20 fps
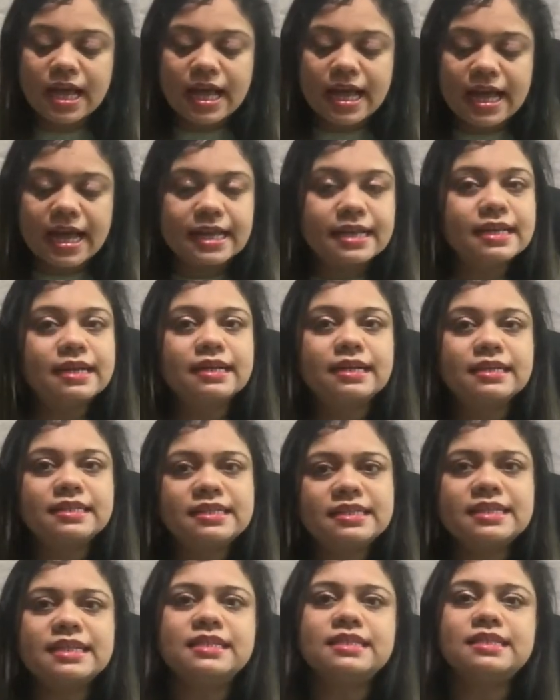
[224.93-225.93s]
And a
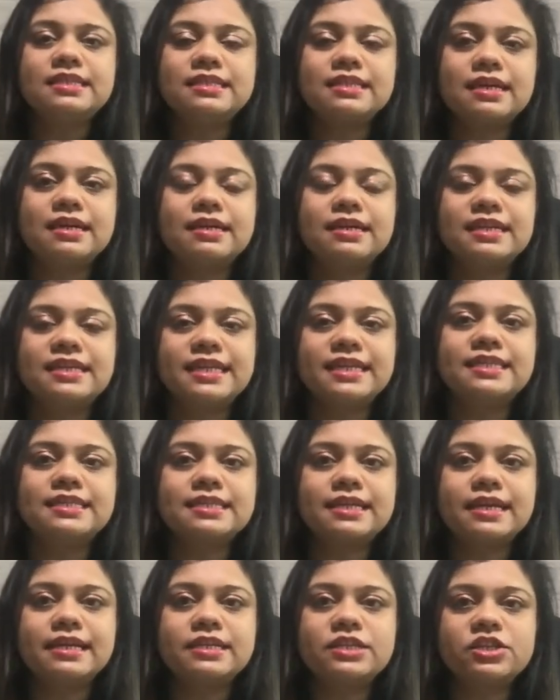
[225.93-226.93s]
content
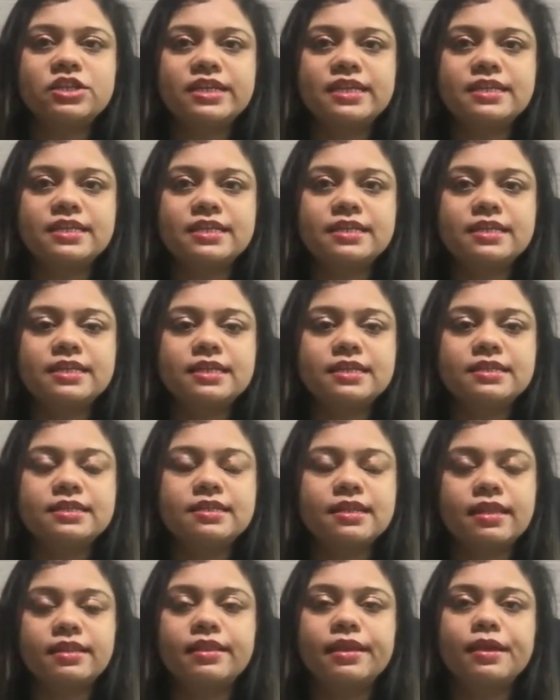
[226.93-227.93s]
style sheet is
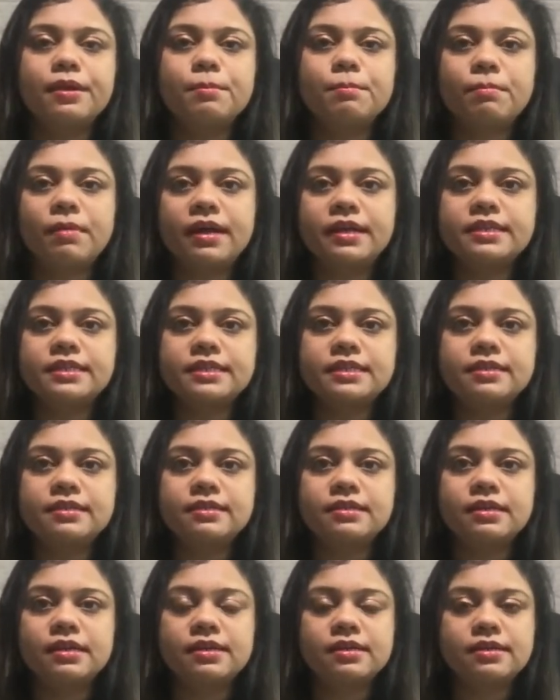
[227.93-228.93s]
nothing but
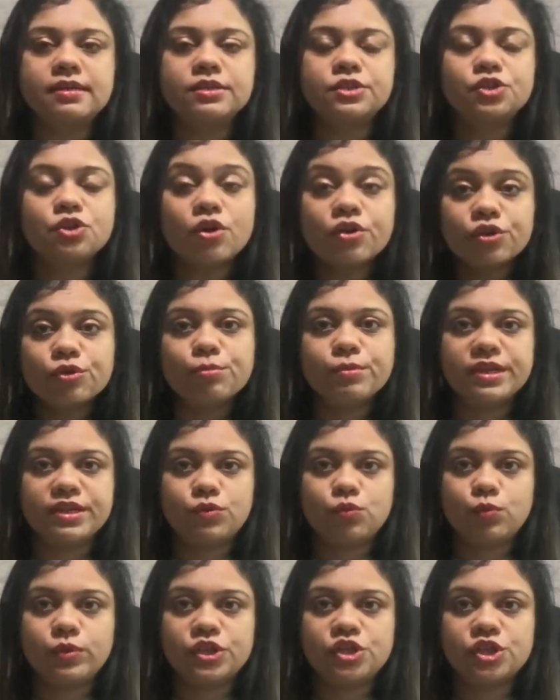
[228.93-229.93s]
a
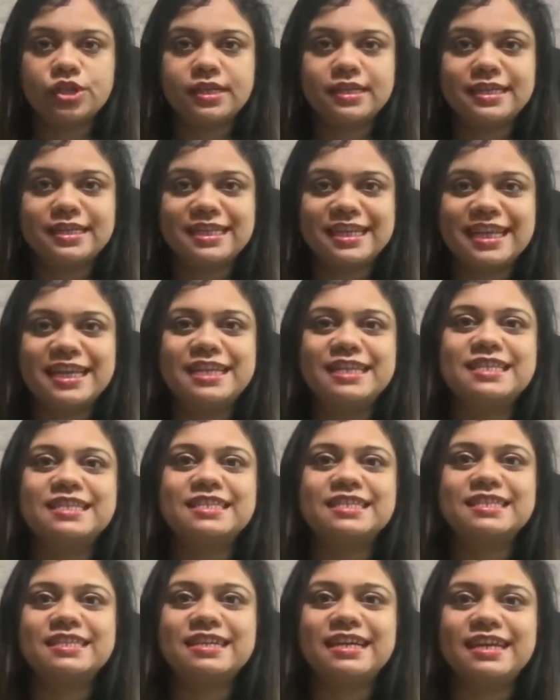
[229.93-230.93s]
document which
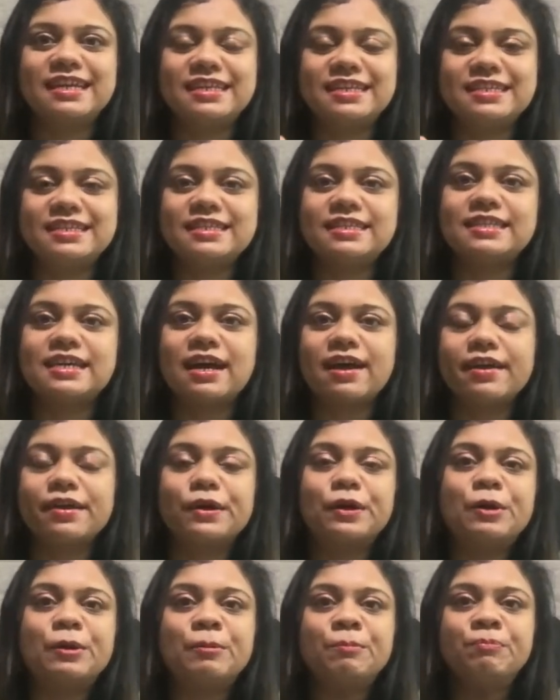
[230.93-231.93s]
contains the
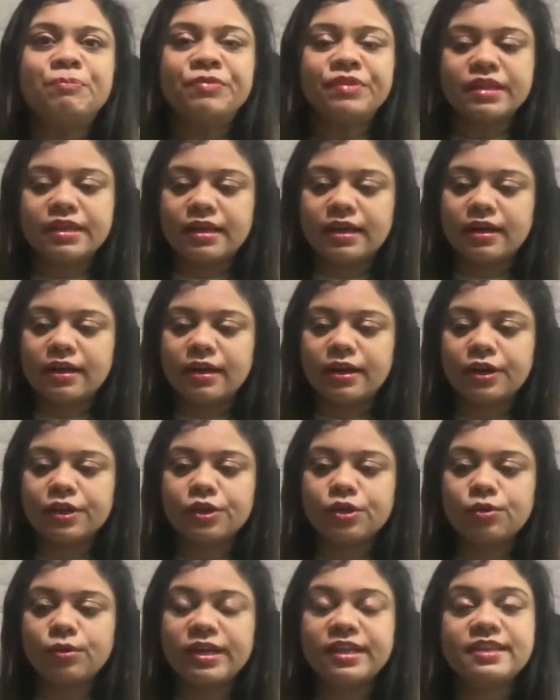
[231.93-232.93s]
entire
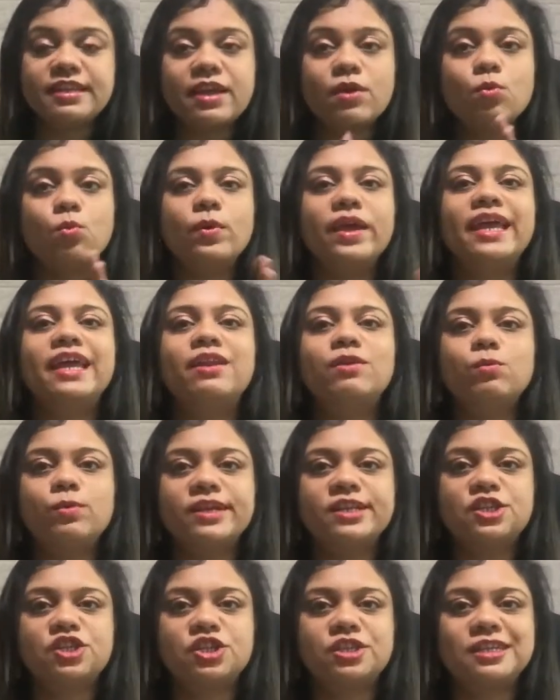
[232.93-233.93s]
way in
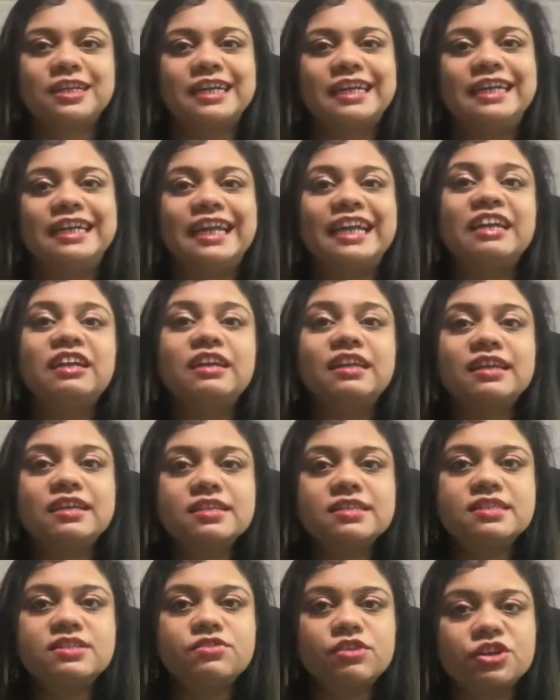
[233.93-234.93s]
which the content
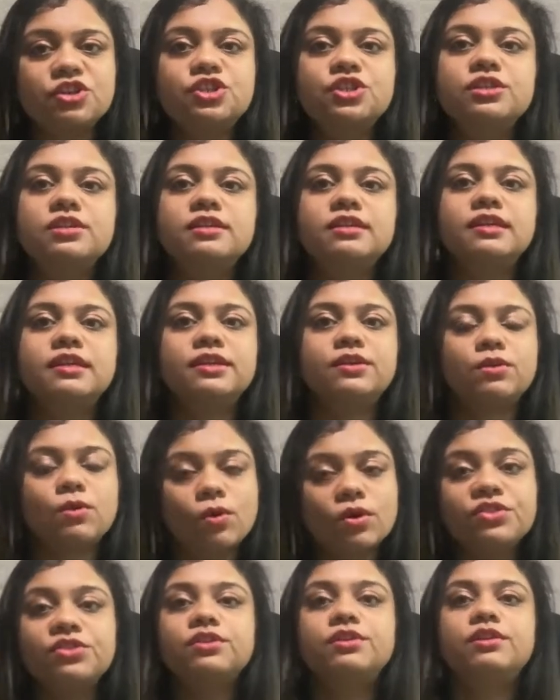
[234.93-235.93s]
is structured and
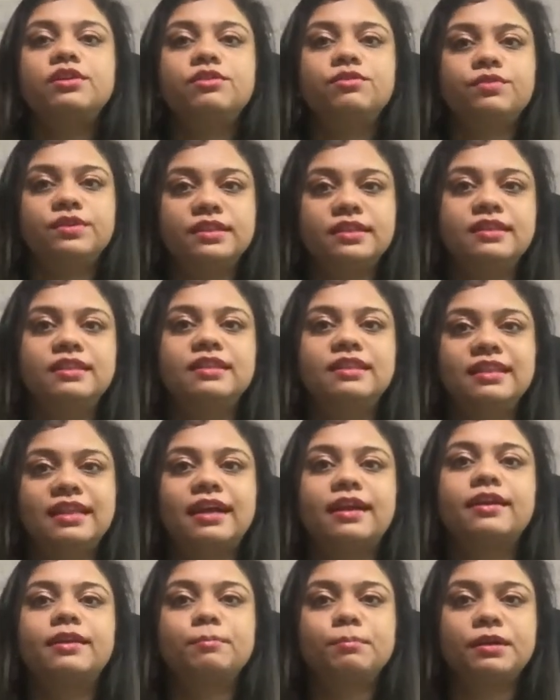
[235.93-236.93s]
authored within
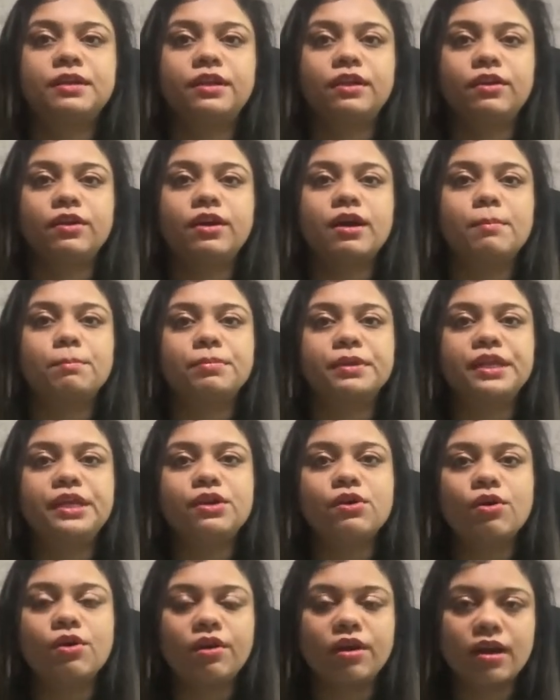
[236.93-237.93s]
that particular company
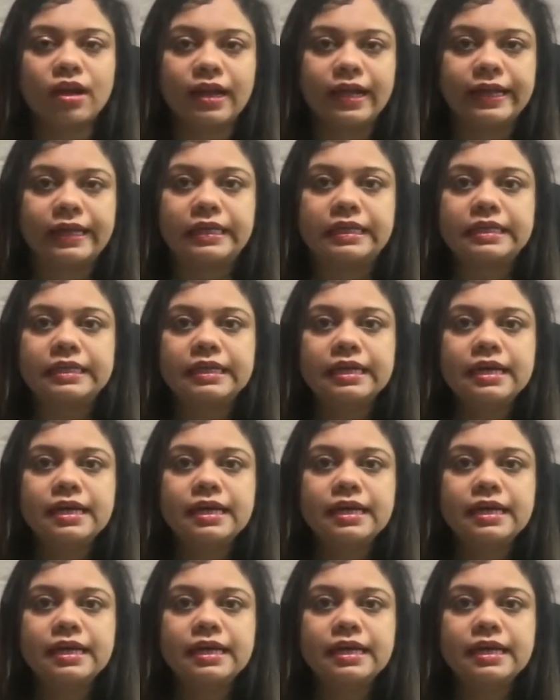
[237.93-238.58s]
or client.